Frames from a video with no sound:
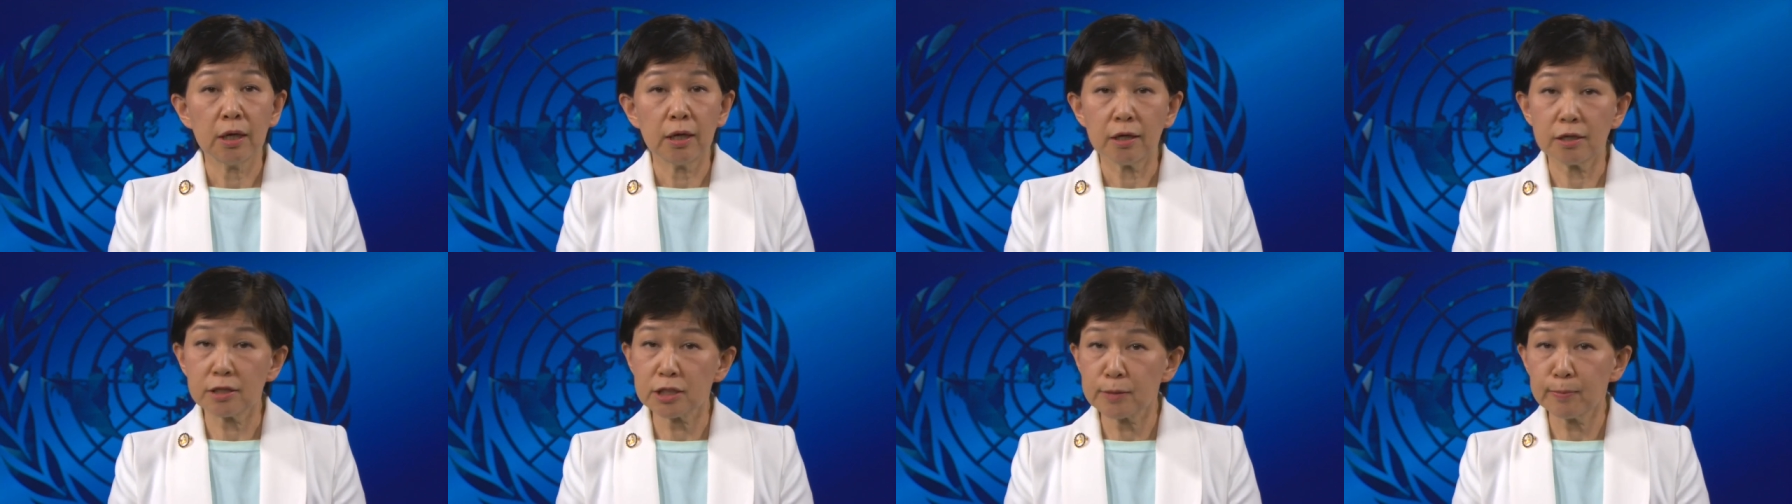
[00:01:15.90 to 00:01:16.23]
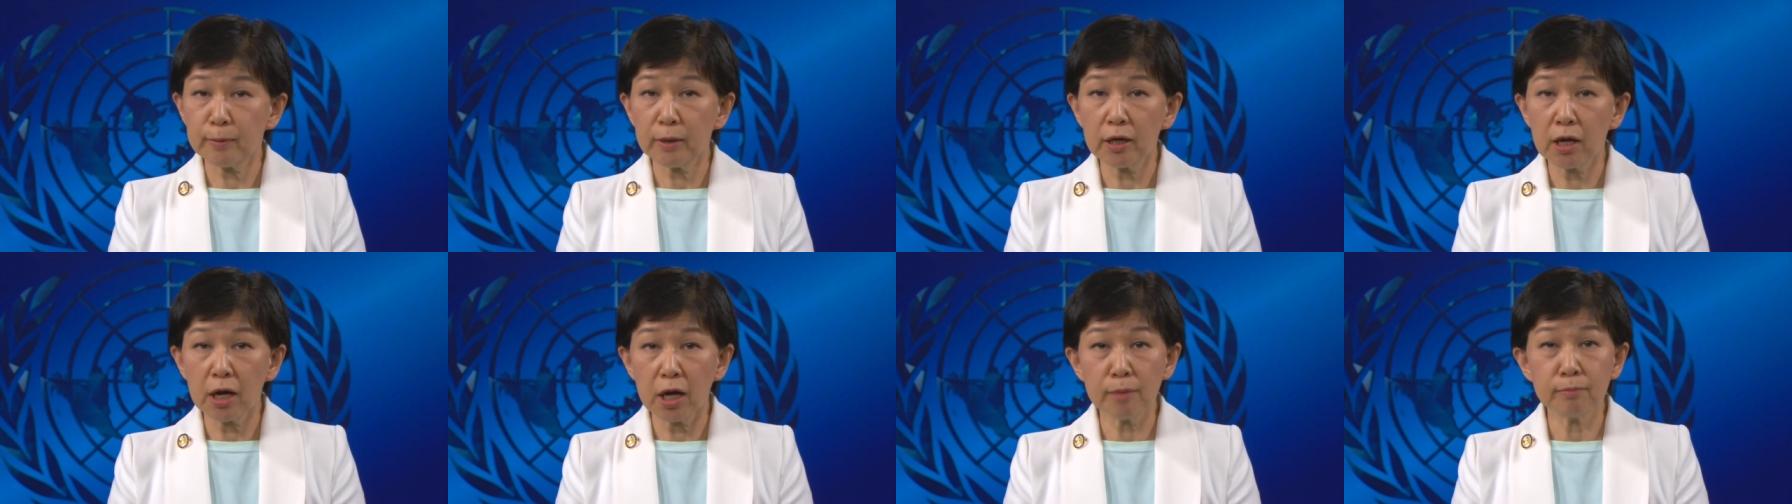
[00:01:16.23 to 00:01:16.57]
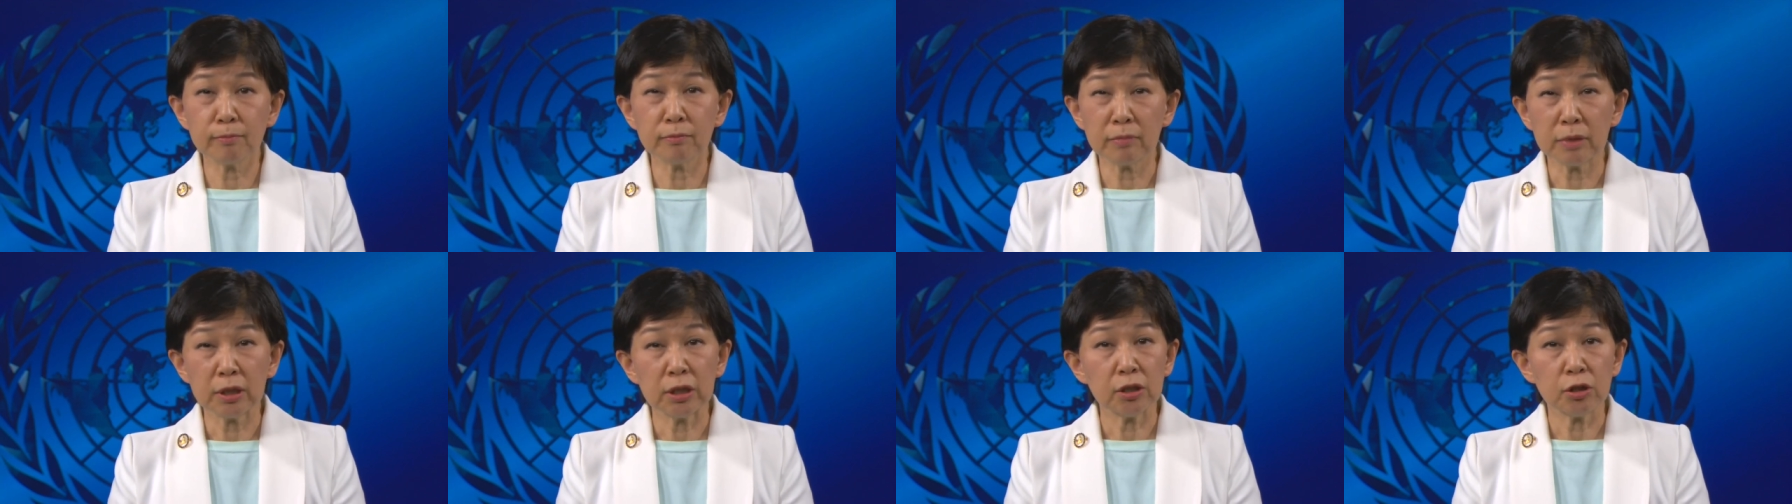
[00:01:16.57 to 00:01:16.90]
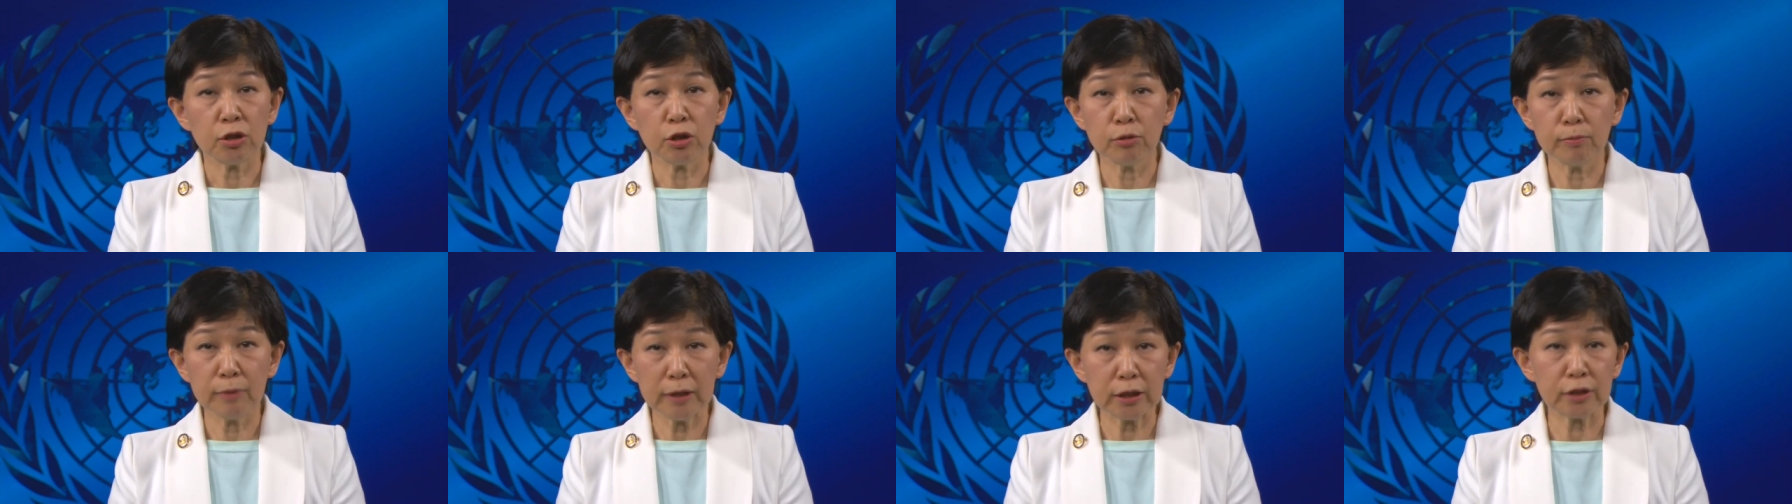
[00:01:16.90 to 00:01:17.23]
has become
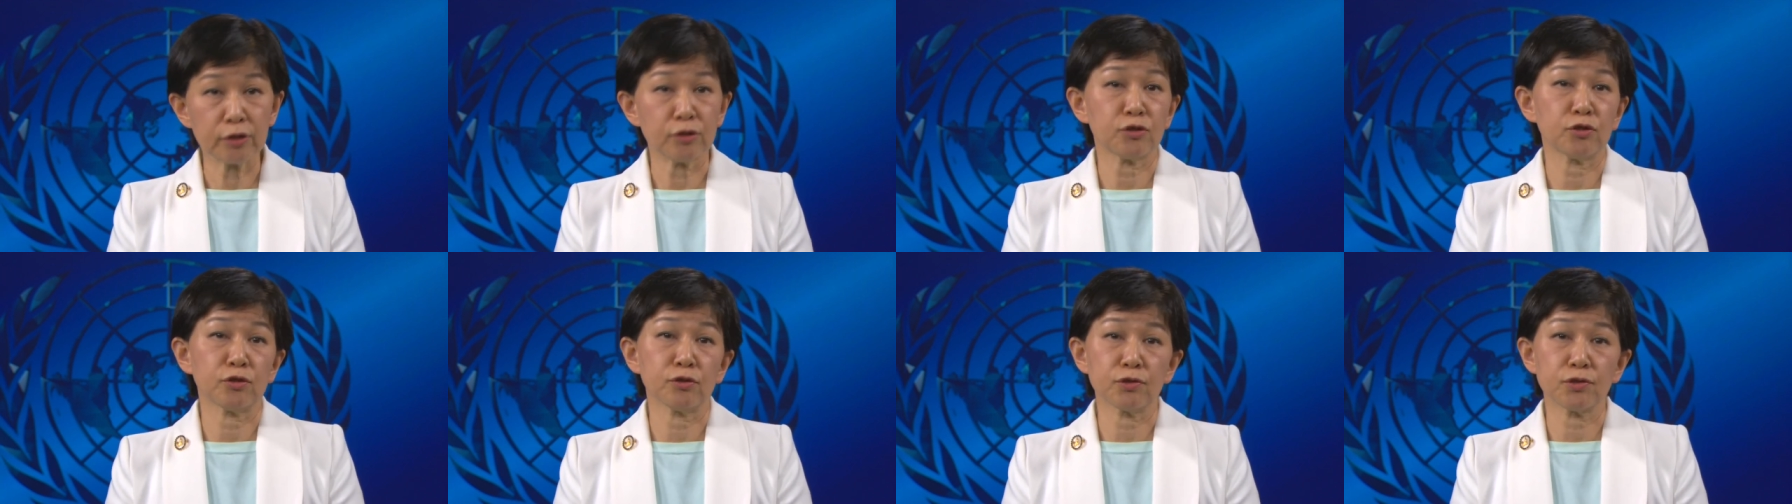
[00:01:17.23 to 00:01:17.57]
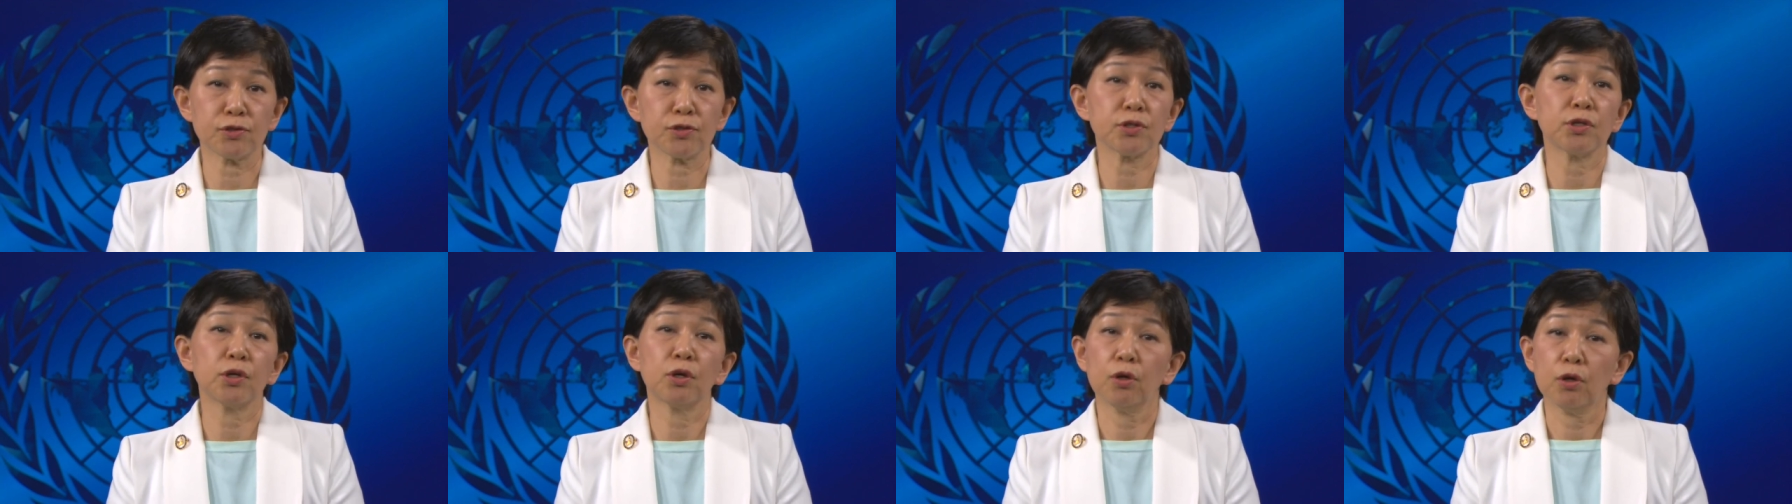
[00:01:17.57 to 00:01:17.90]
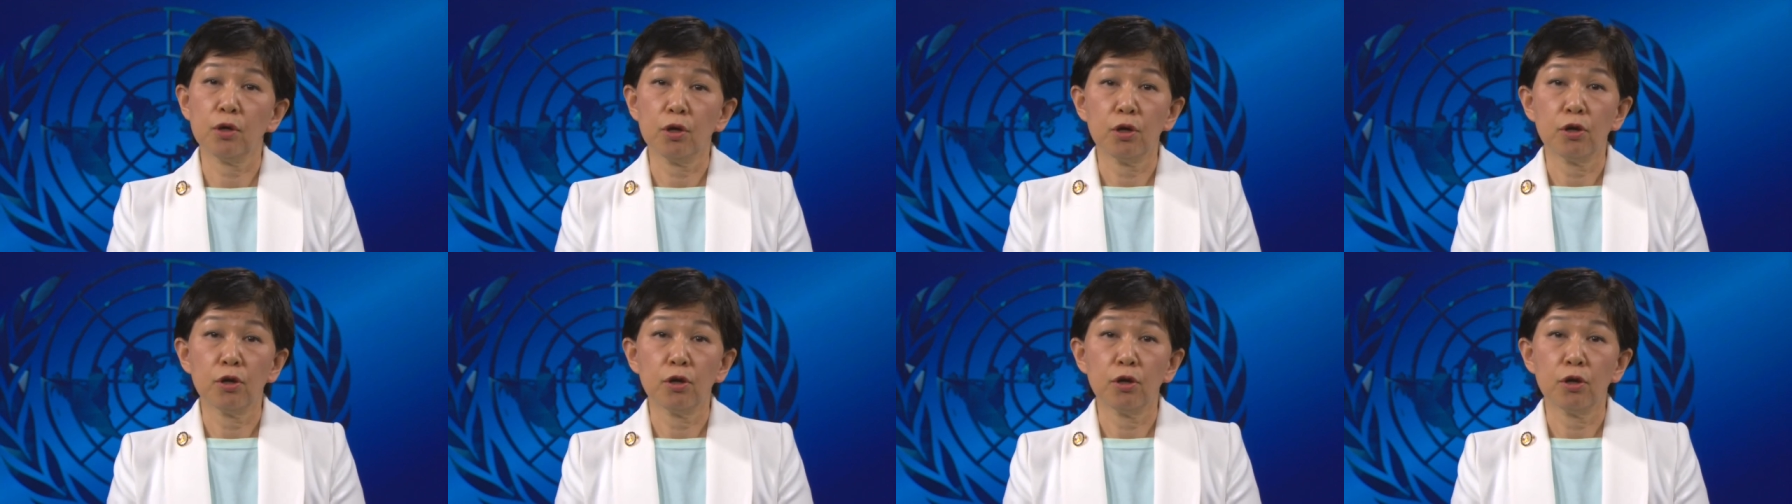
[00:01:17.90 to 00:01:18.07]
ubiquitous